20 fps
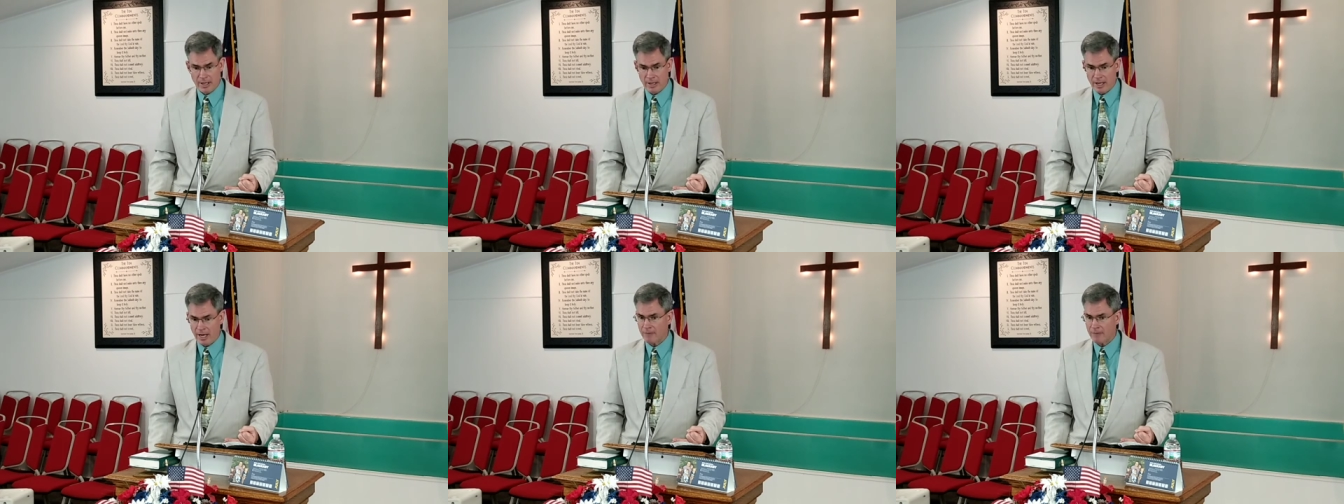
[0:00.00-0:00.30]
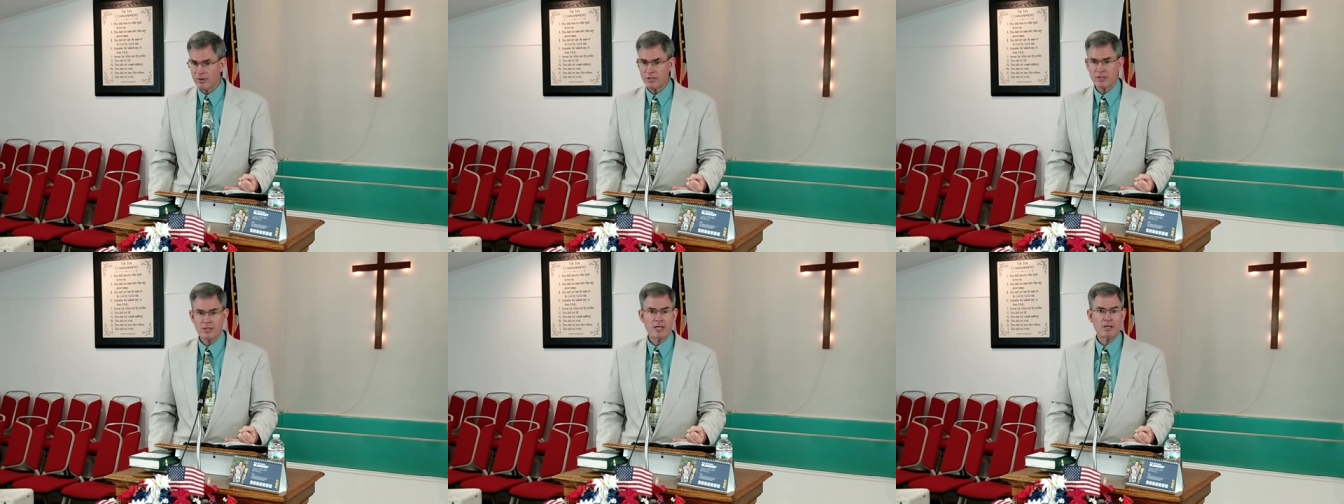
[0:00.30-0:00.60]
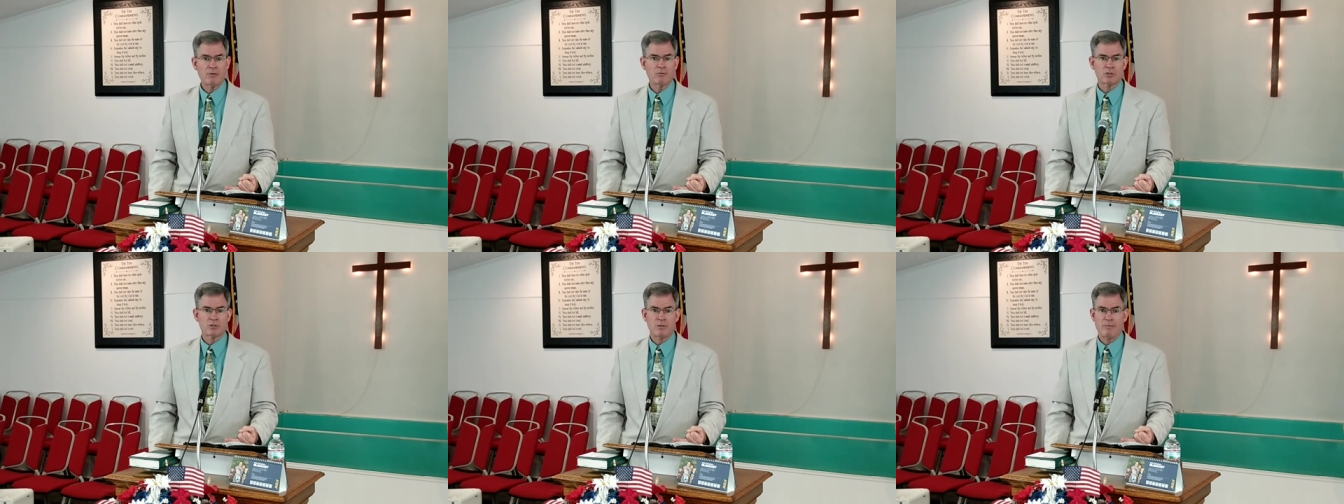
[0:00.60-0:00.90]

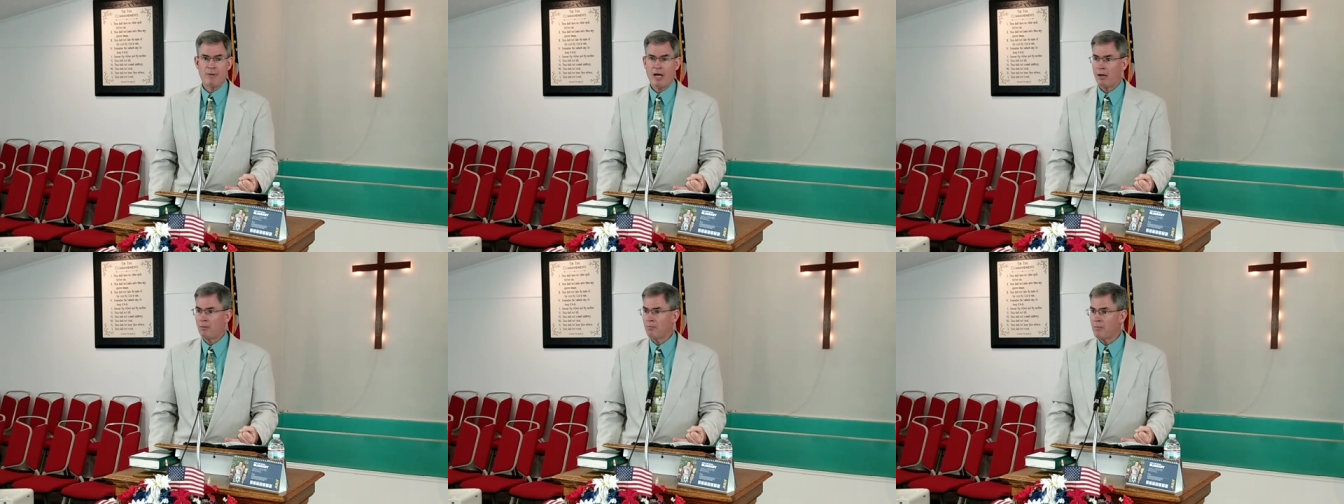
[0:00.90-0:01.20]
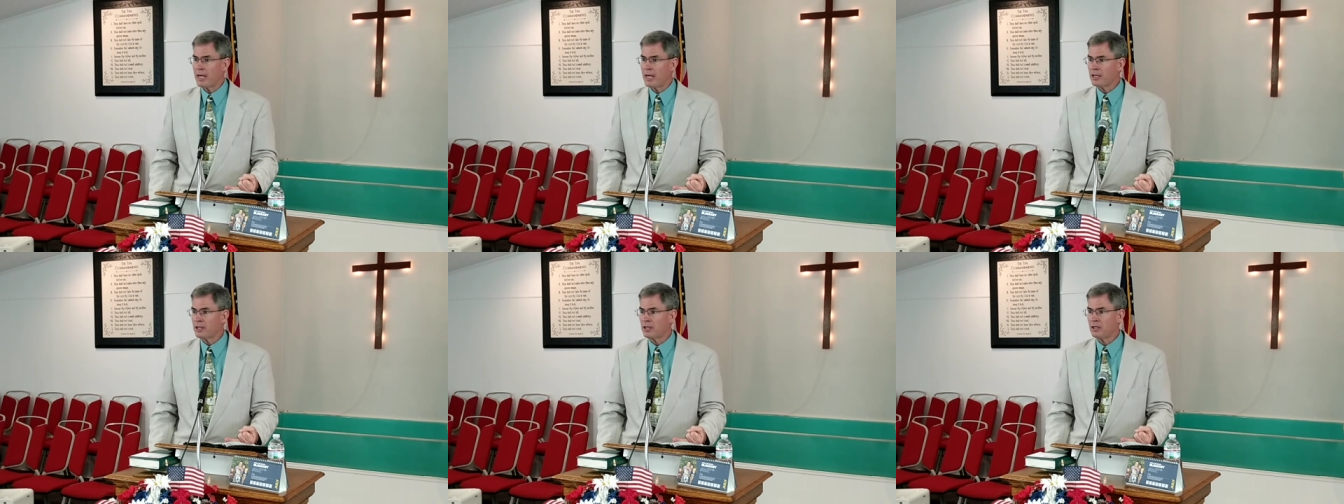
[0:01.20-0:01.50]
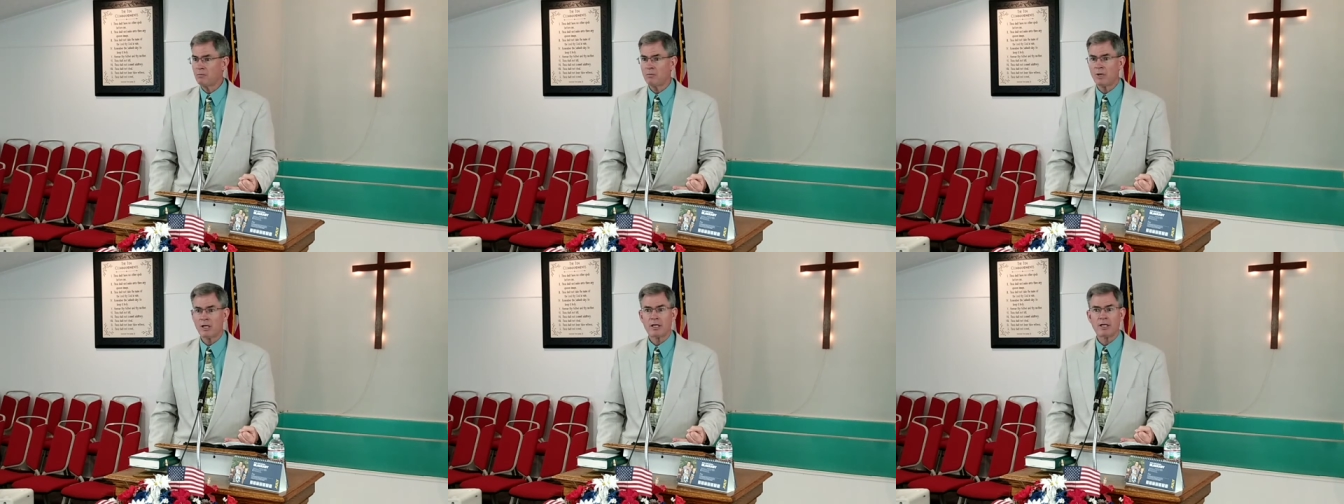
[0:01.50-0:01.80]
everything was about
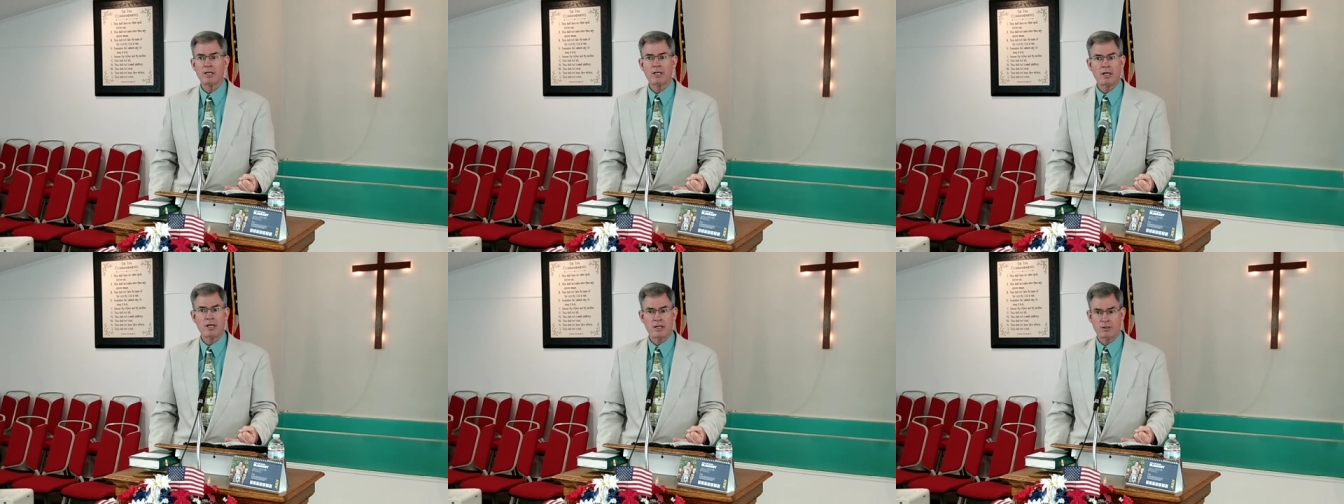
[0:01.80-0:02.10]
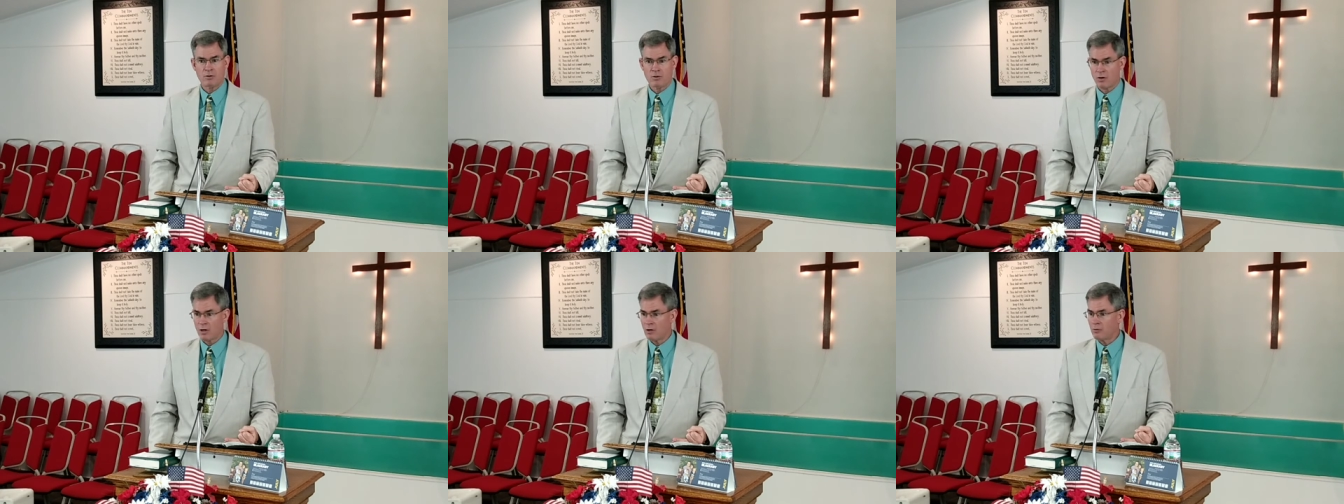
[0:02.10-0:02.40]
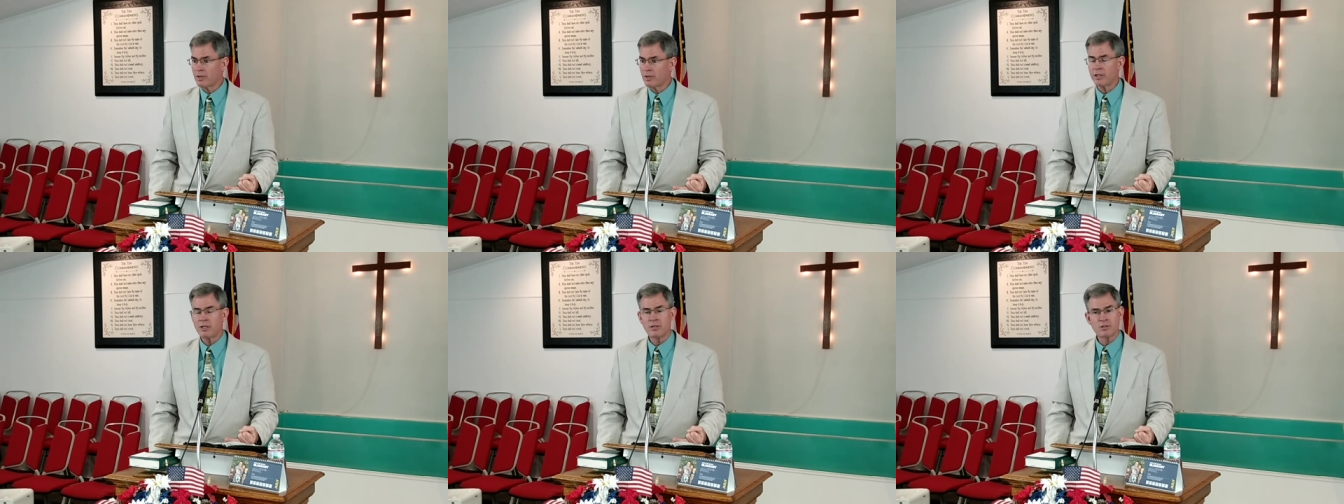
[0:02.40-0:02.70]
making money and
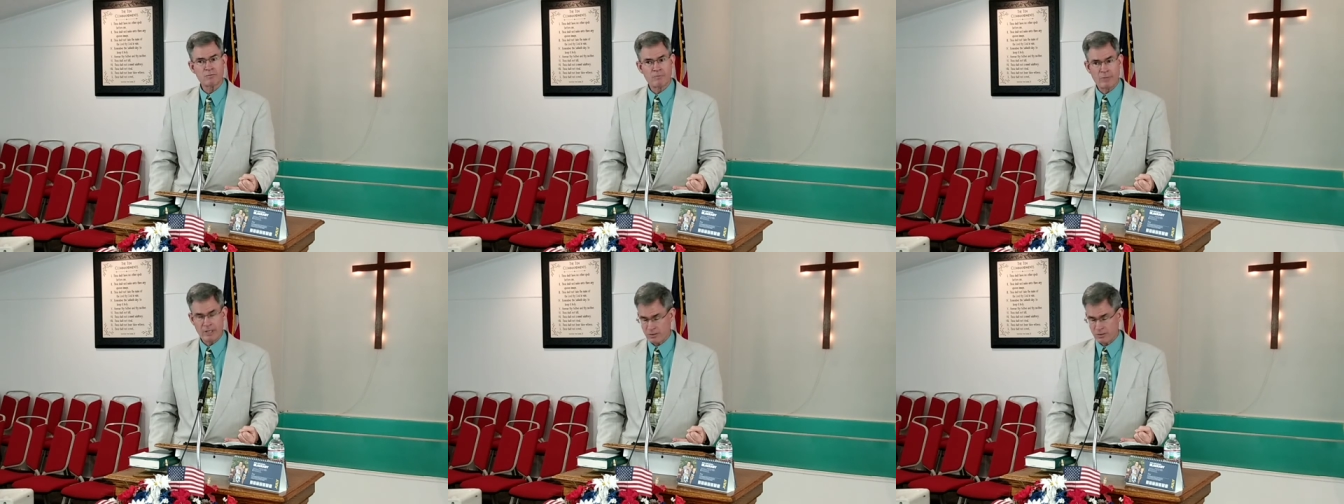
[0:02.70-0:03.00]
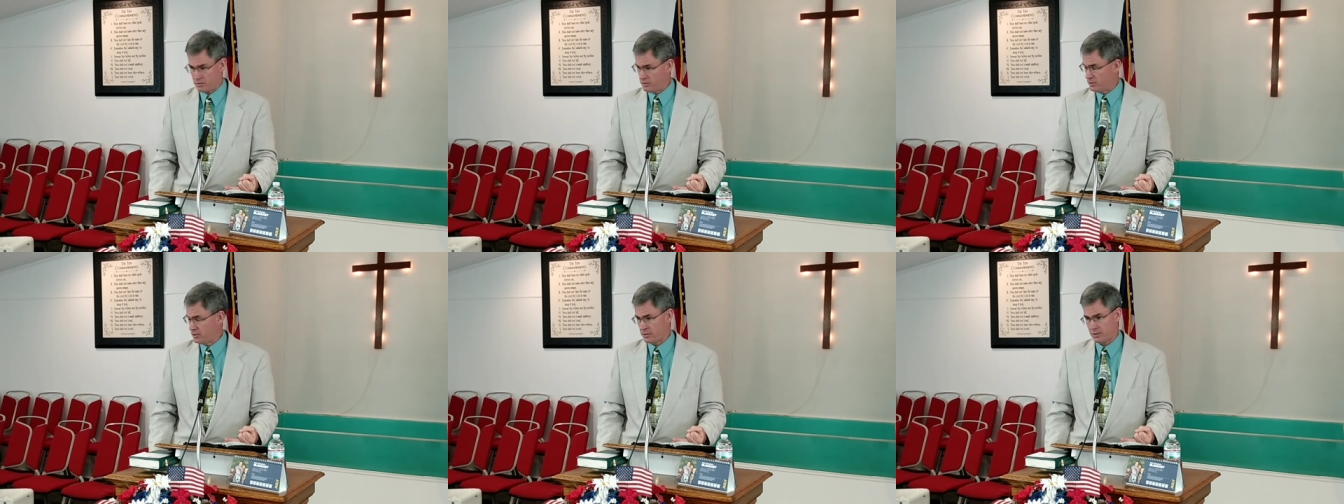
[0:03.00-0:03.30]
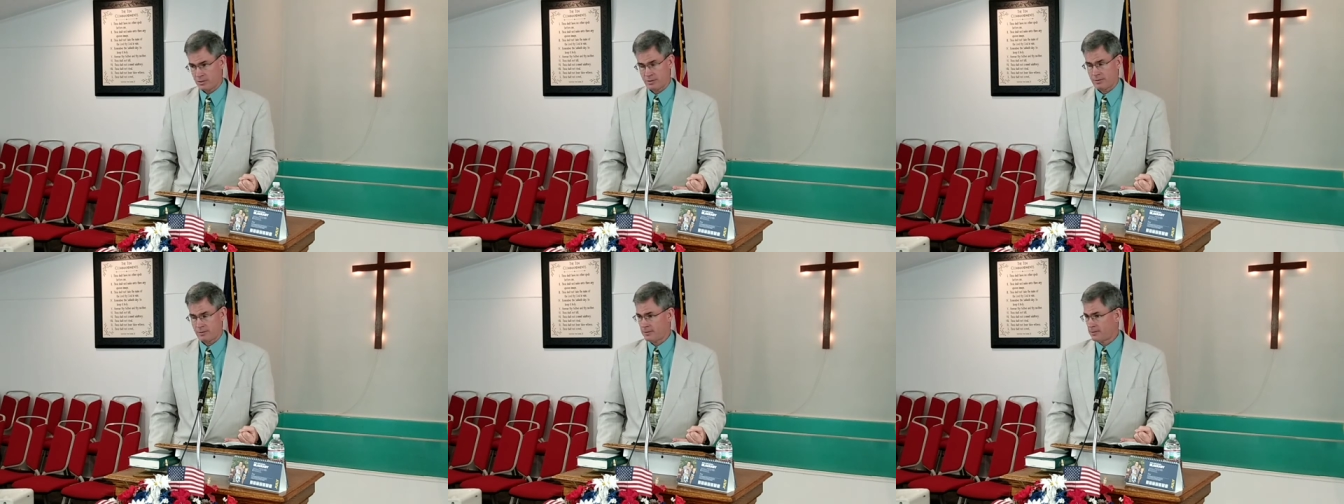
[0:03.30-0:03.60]
growing his
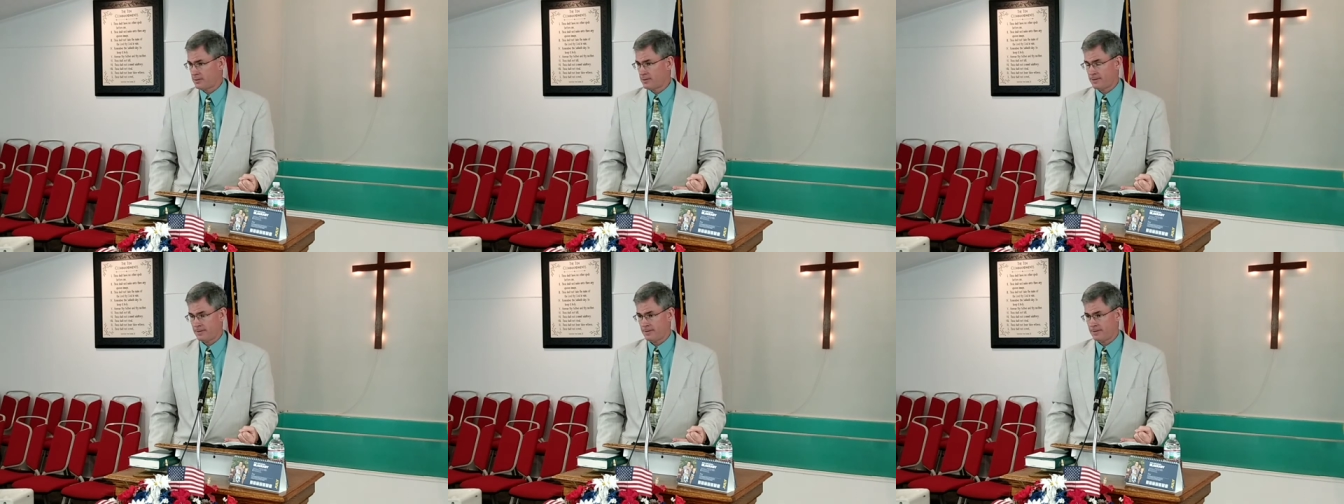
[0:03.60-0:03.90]
business.